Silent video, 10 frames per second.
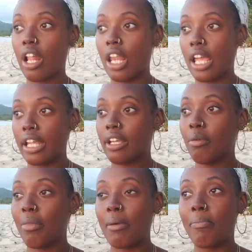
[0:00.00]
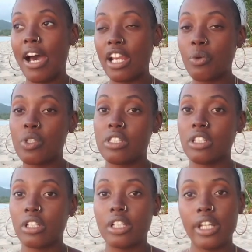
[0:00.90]
Like, my body was
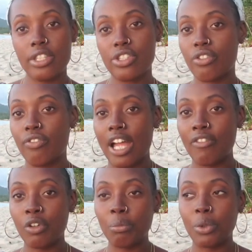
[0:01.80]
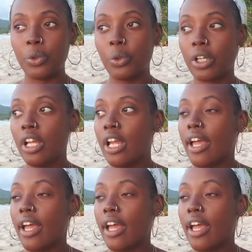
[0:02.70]
literally in survival mode,